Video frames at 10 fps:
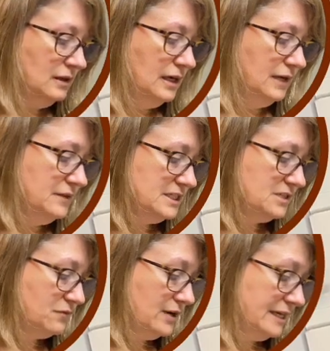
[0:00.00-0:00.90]
And this
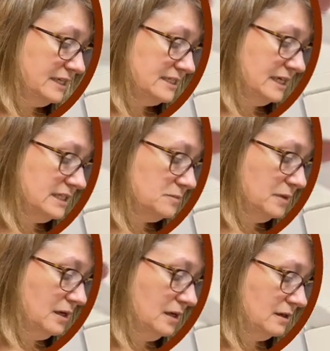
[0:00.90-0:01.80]
is for any size
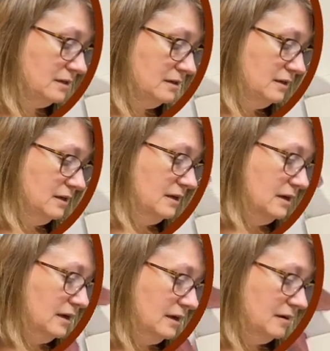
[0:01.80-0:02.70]
block.
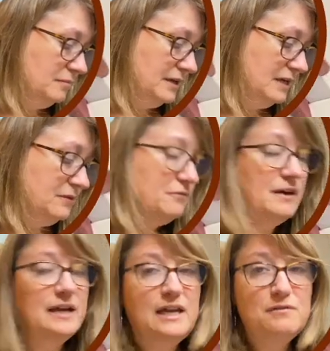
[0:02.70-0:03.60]
Even if
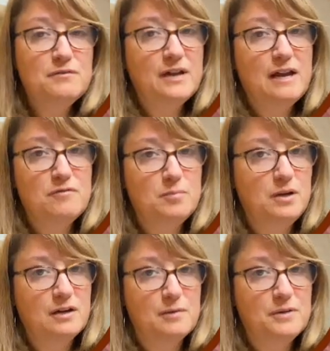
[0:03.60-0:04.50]
I have the
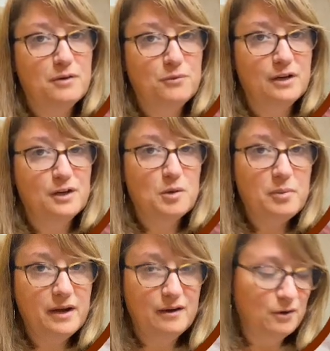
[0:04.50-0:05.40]
block, I'm not really going to
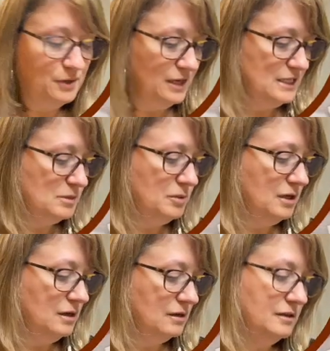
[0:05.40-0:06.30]
paint on it as a
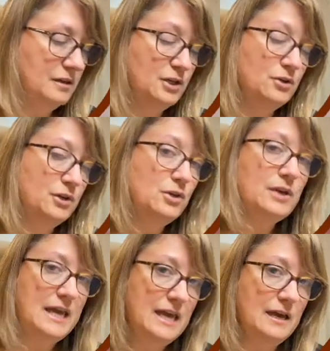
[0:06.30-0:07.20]
block. You
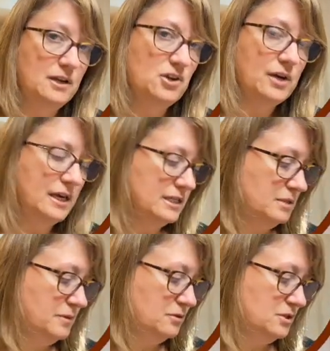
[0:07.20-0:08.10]
can, and you're kind of
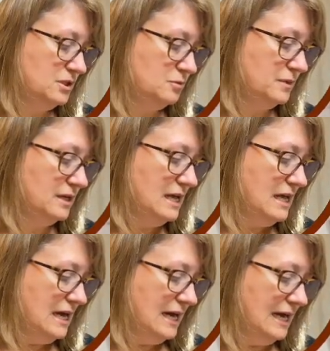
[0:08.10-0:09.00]
supposed to, but
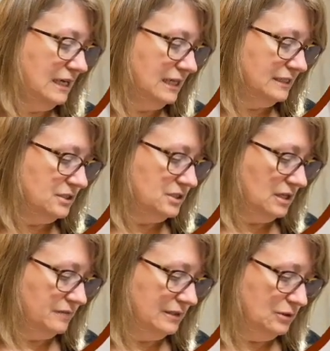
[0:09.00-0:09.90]
I like to just
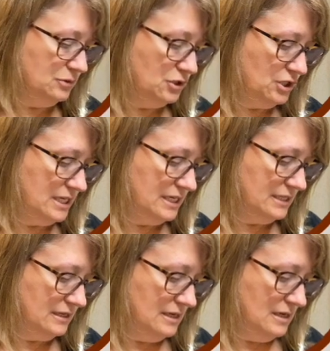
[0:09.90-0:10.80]
have a loose
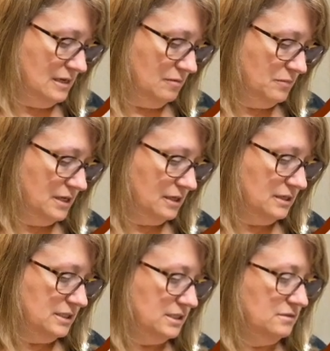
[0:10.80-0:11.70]
sheet,
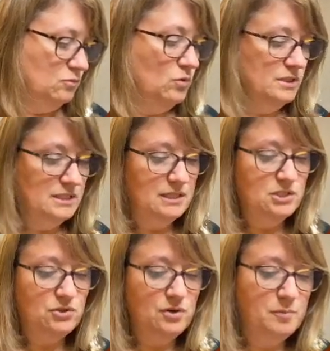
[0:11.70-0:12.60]
because once I
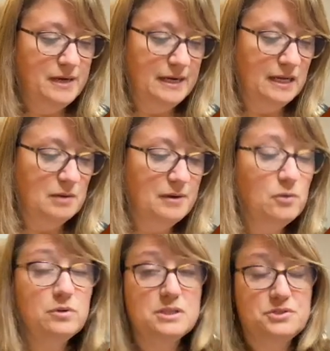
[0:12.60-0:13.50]
start a painting, I
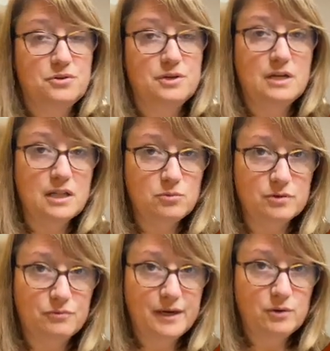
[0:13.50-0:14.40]
might want to start another
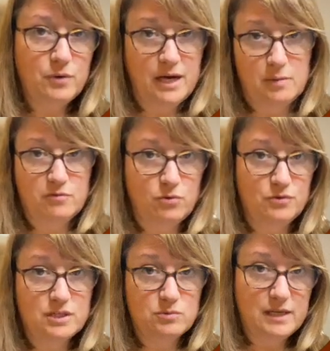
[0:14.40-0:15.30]
one right away before
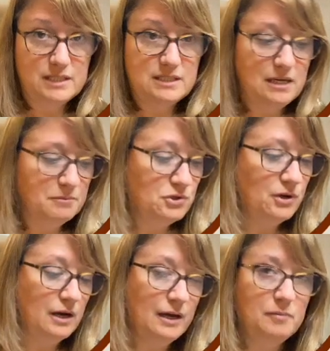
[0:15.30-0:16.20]
this one has time to
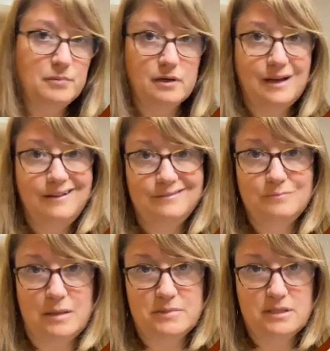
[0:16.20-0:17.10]
dry, but
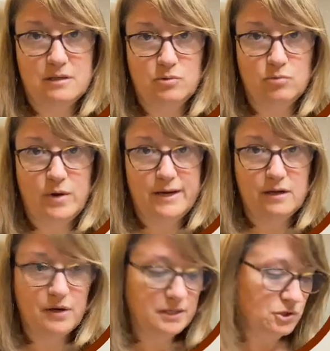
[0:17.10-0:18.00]
I'm stuck with
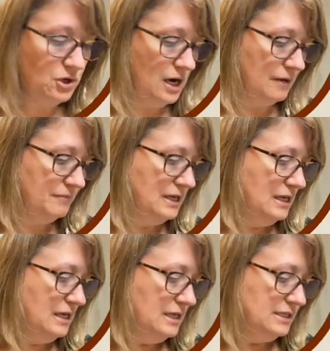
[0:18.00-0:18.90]
waiting on it to dry.
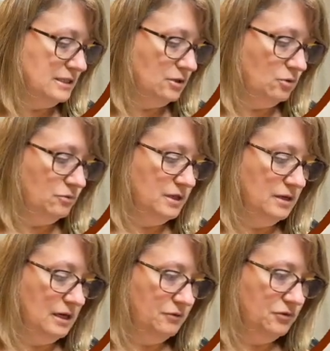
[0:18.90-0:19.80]
So
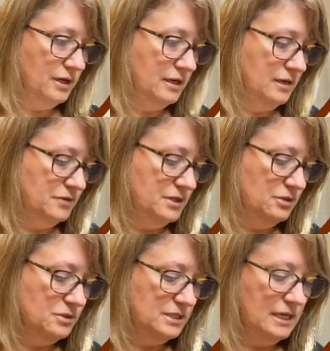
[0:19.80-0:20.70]
then after I cut the
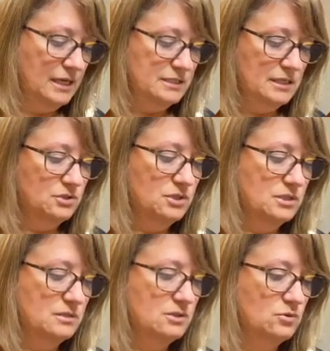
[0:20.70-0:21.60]
two sides, I
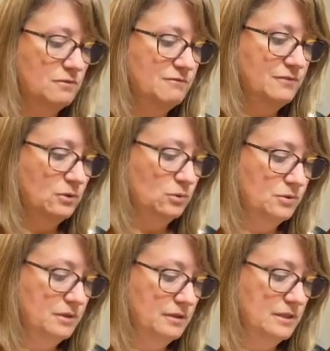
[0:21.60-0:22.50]
just sort of
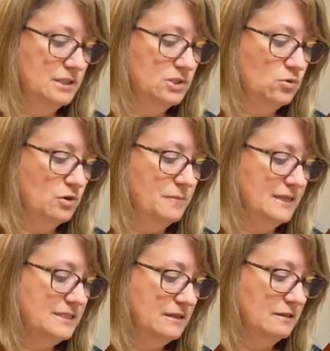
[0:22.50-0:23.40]
fold this toward
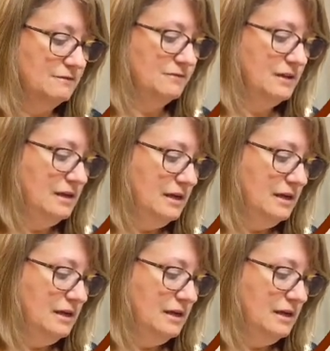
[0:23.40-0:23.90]
myself,